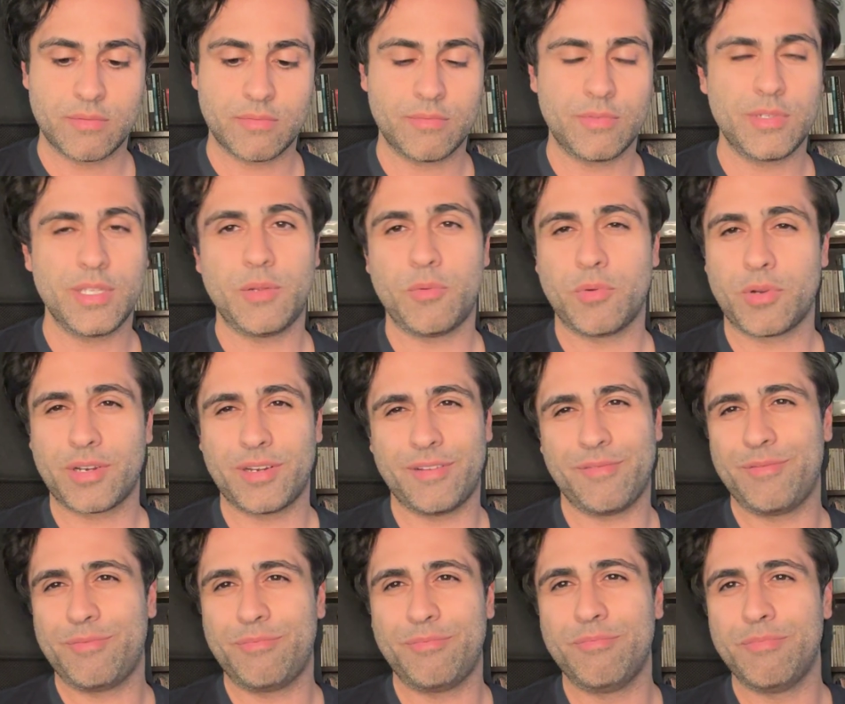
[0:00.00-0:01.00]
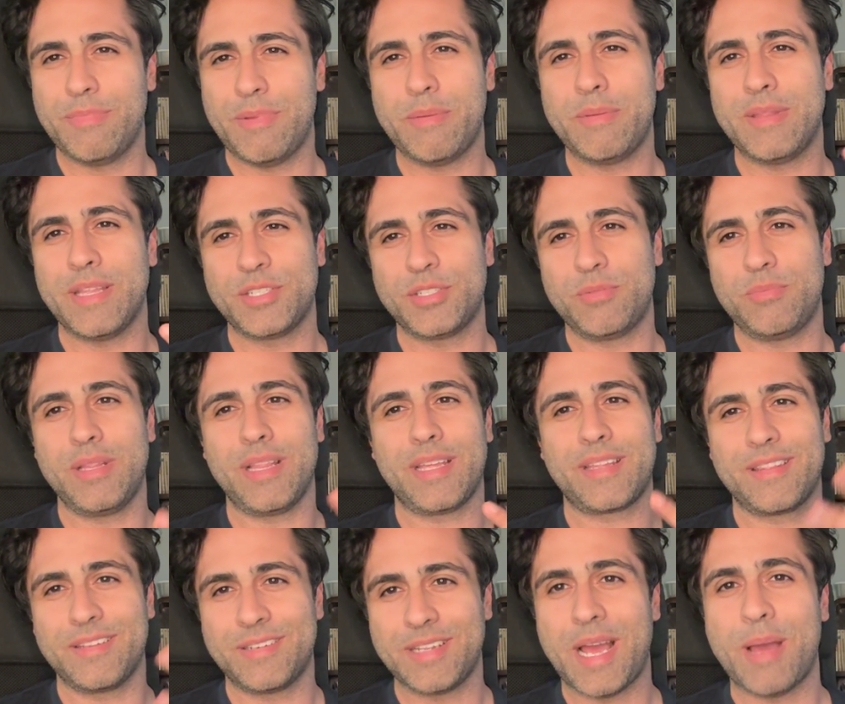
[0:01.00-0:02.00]
Really, maybe that should be like
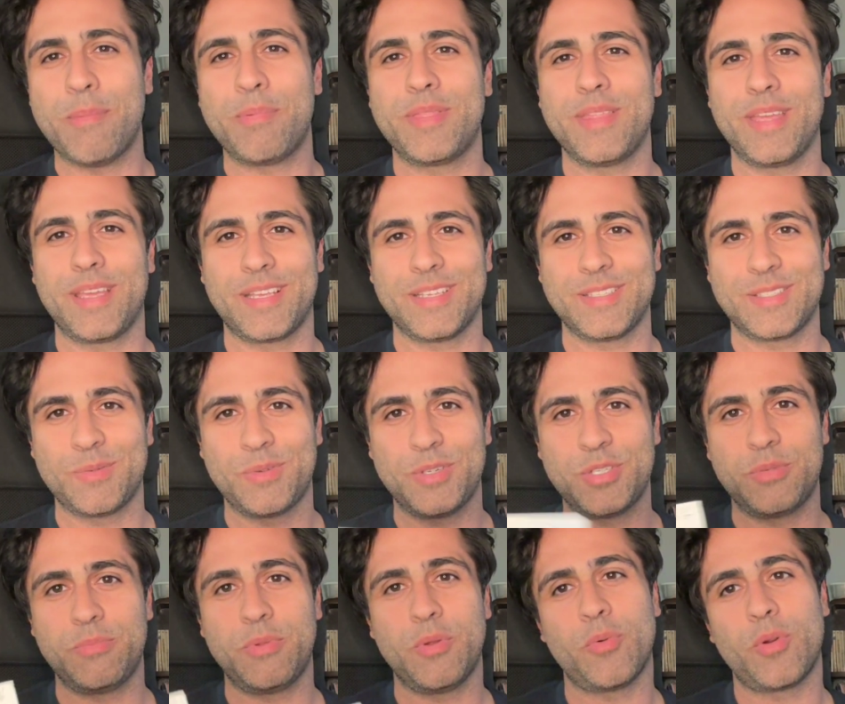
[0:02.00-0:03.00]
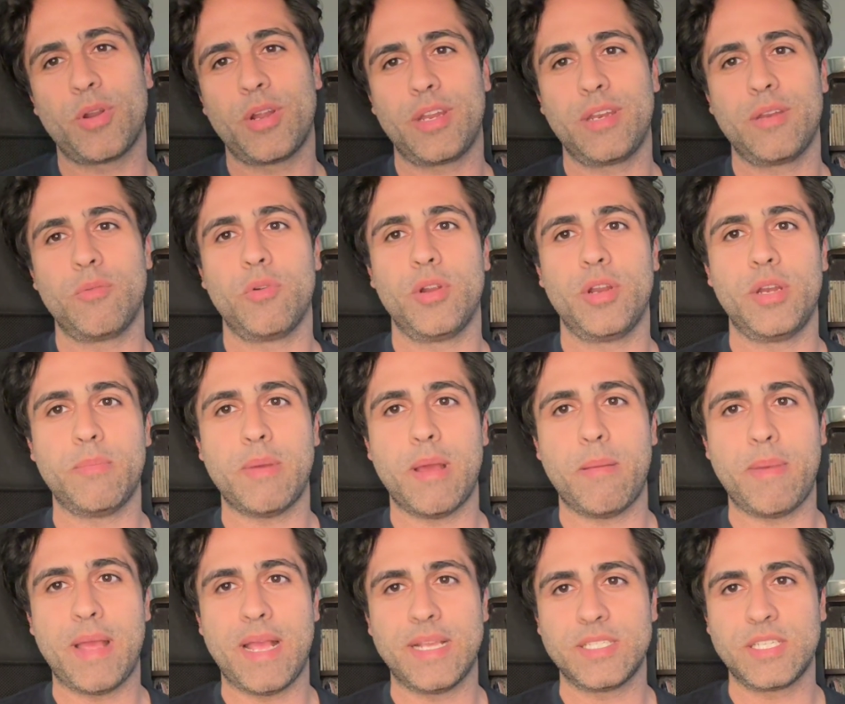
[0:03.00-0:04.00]
the top thing, is that we should be worried about
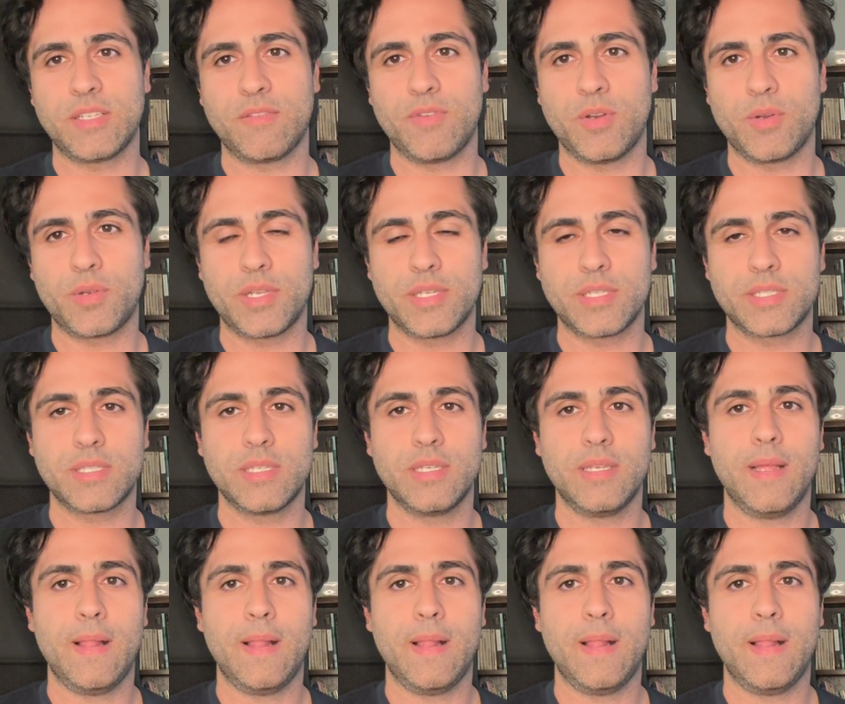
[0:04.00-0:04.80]
passing focus.